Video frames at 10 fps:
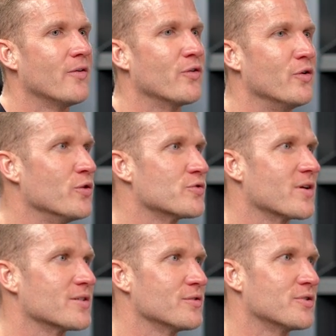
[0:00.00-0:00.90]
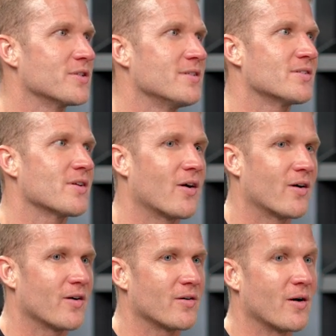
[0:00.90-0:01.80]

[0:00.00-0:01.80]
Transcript: for New Year's resolutions are,